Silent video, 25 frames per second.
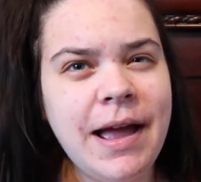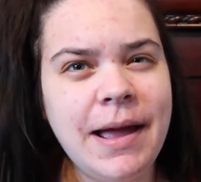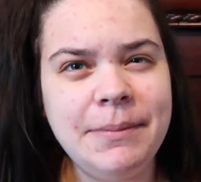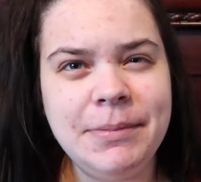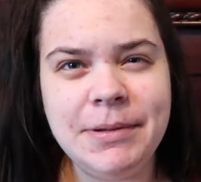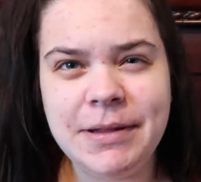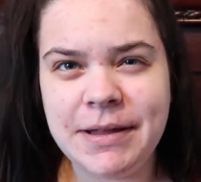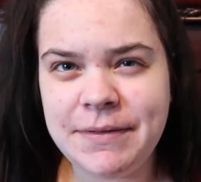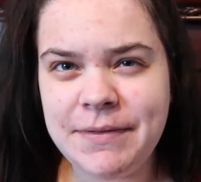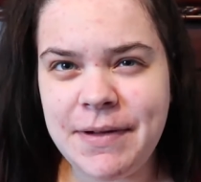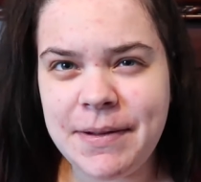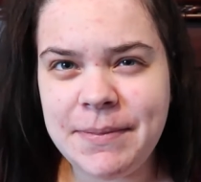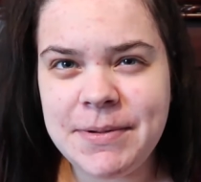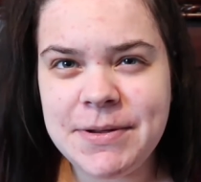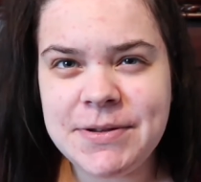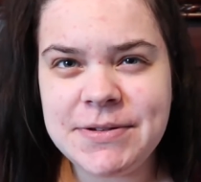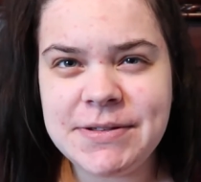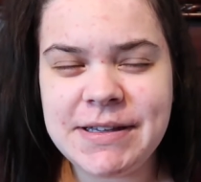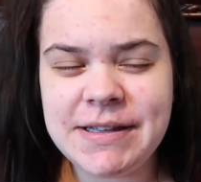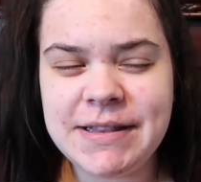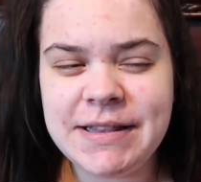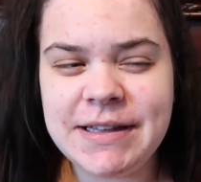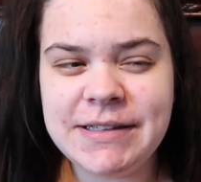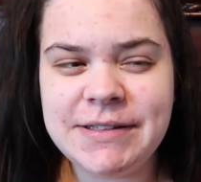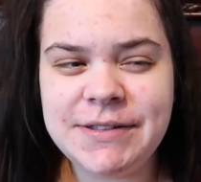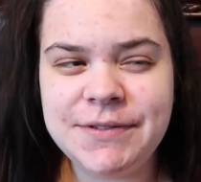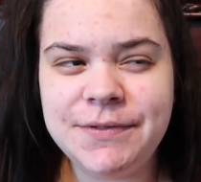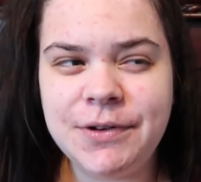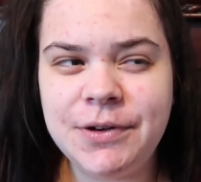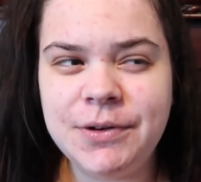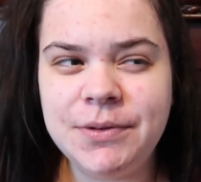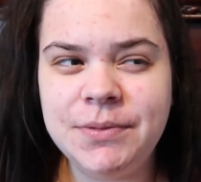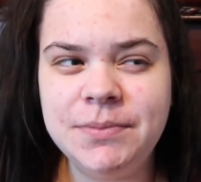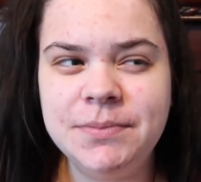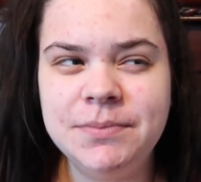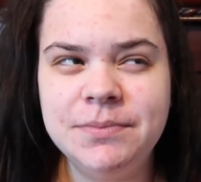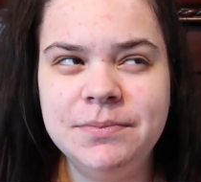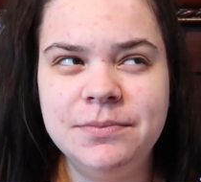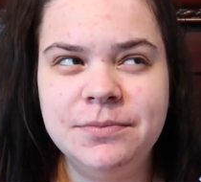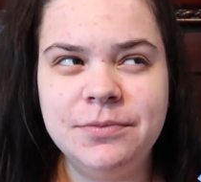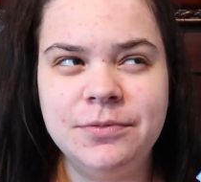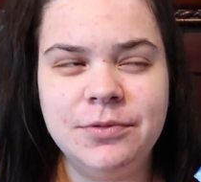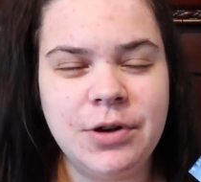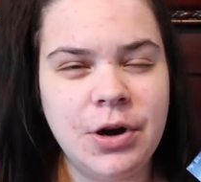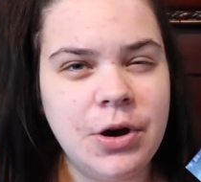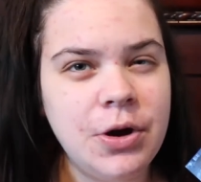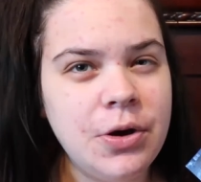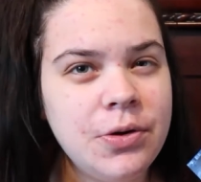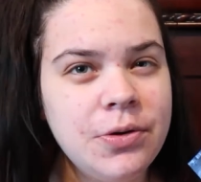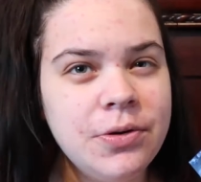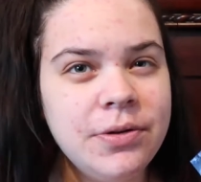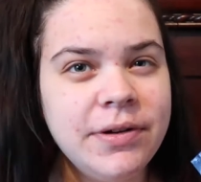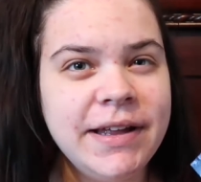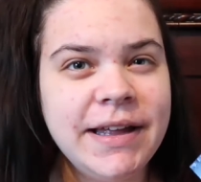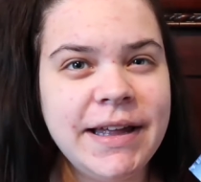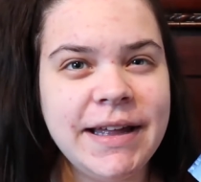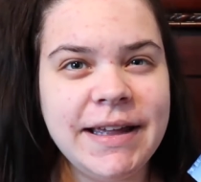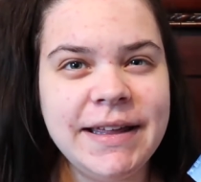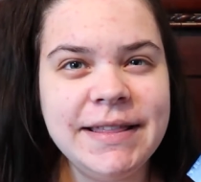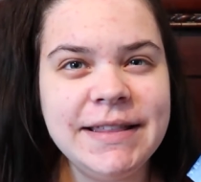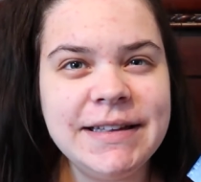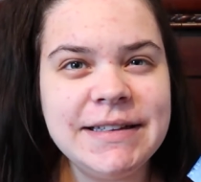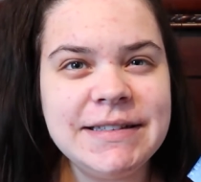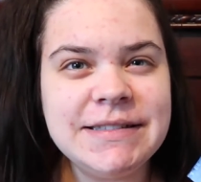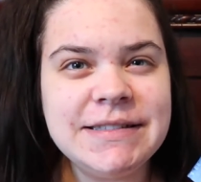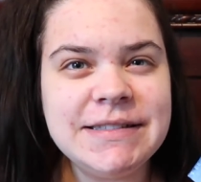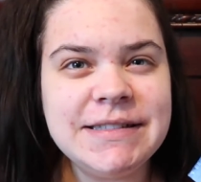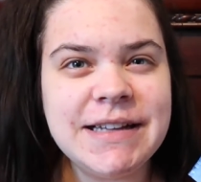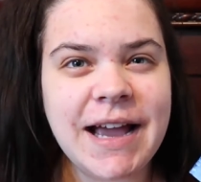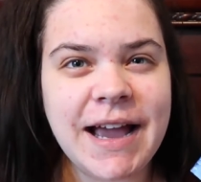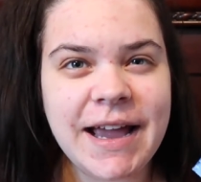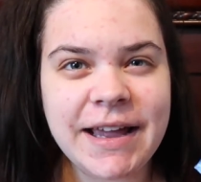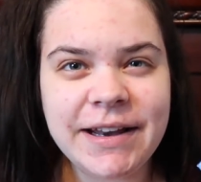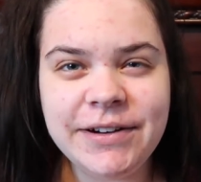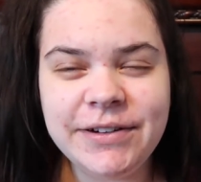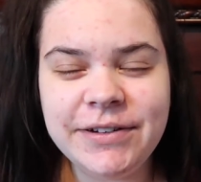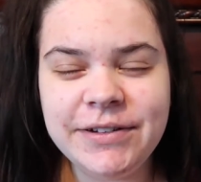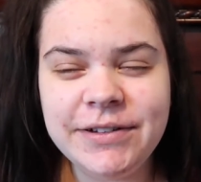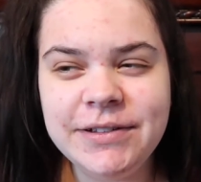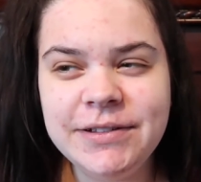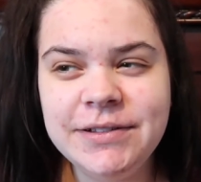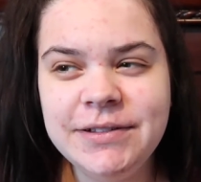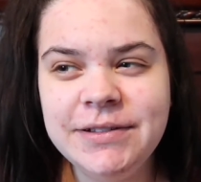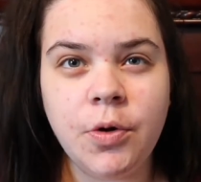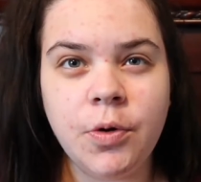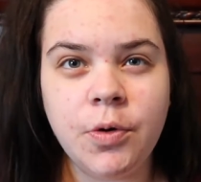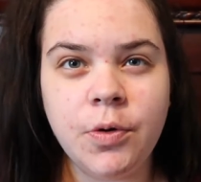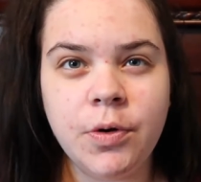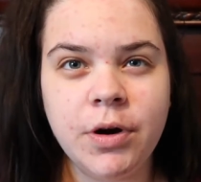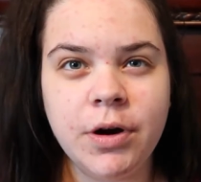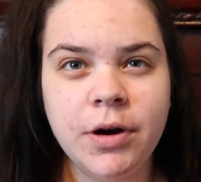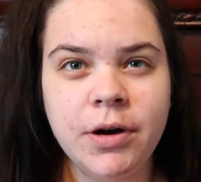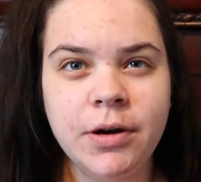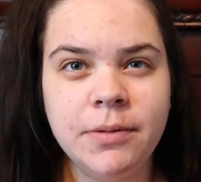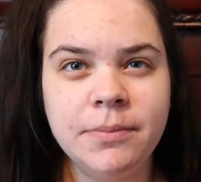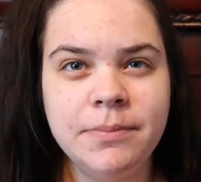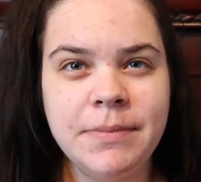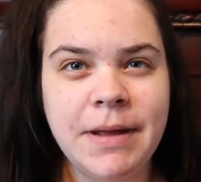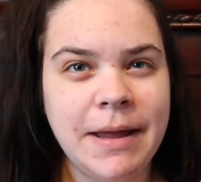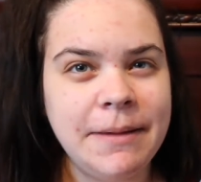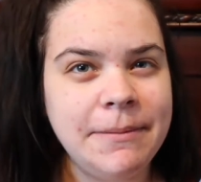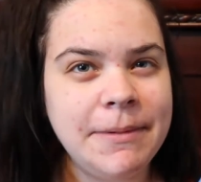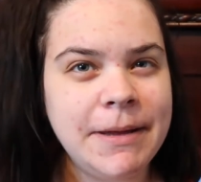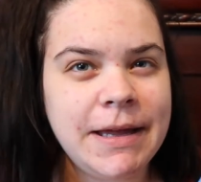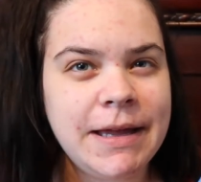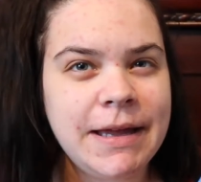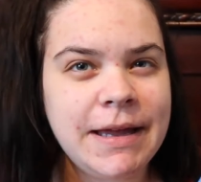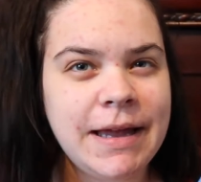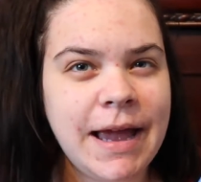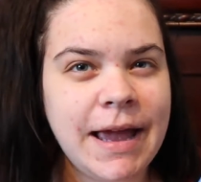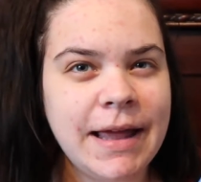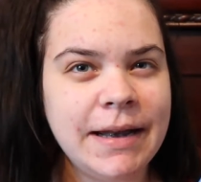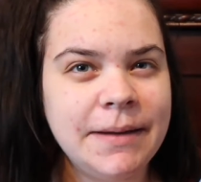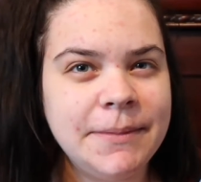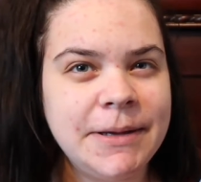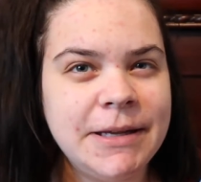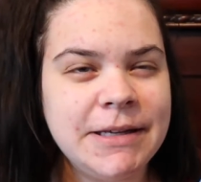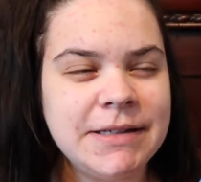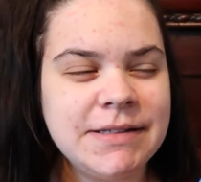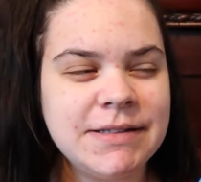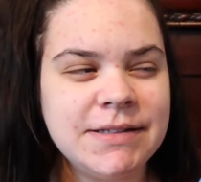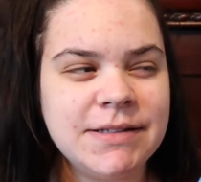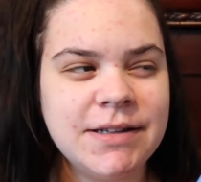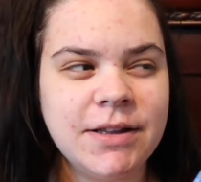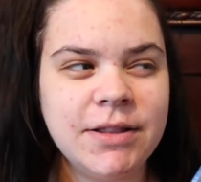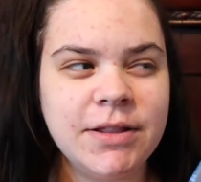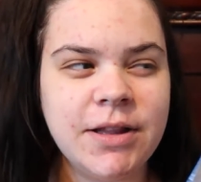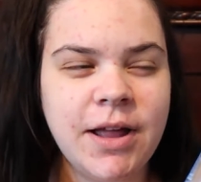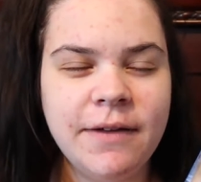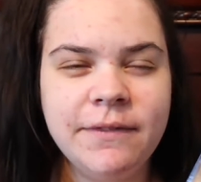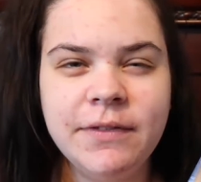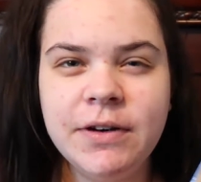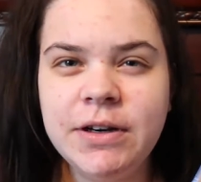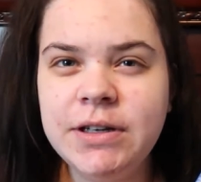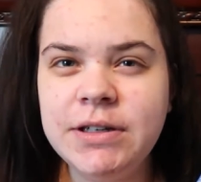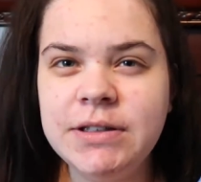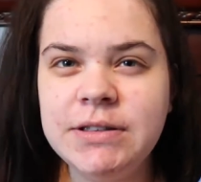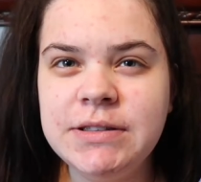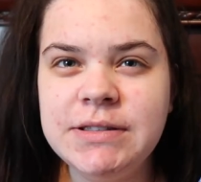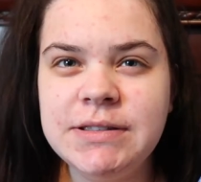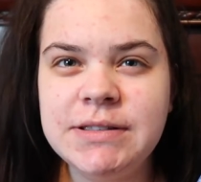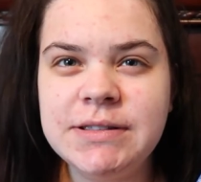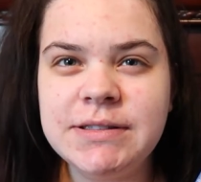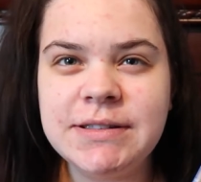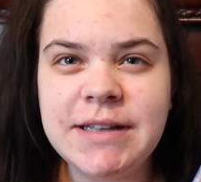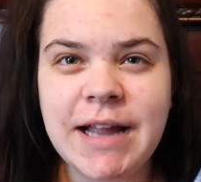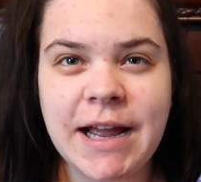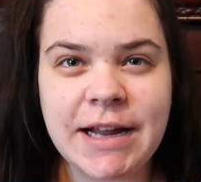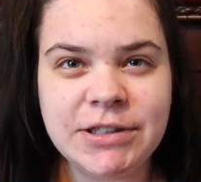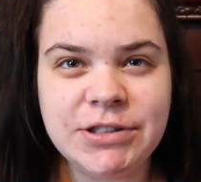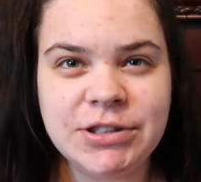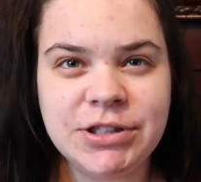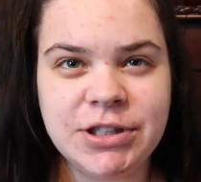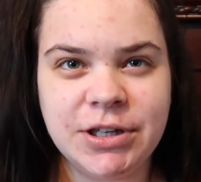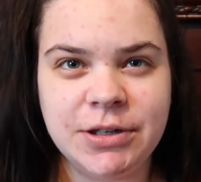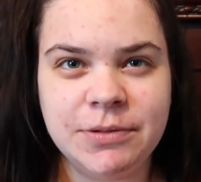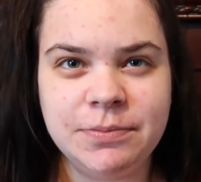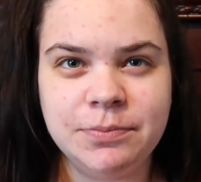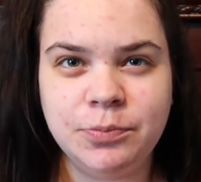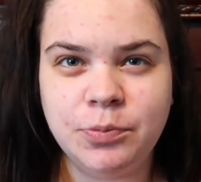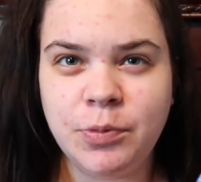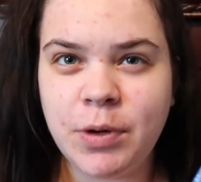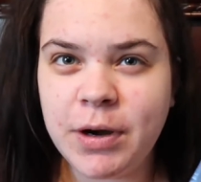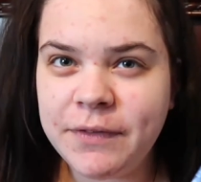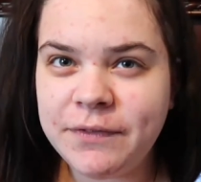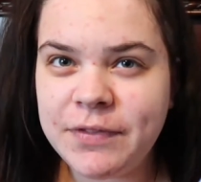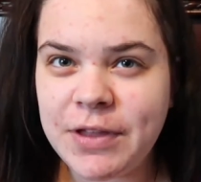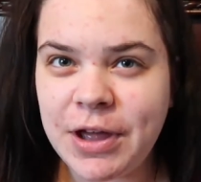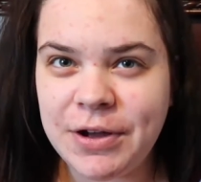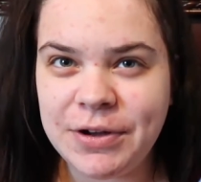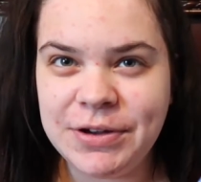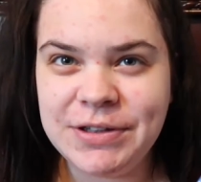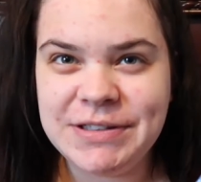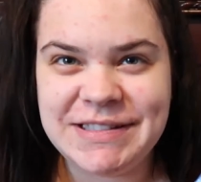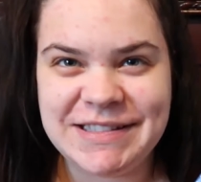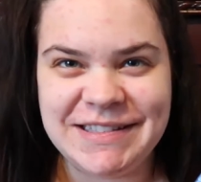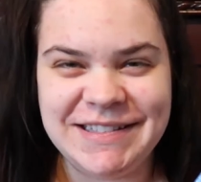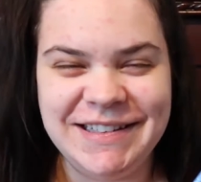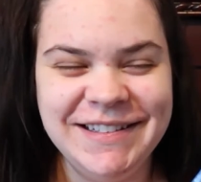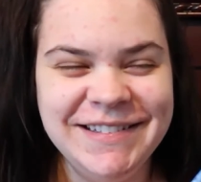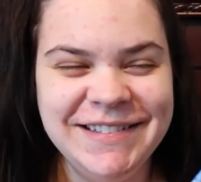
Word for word: I believe I'm using this for rogue in the title, or maybe enemies to lovers? Not sure. One of those.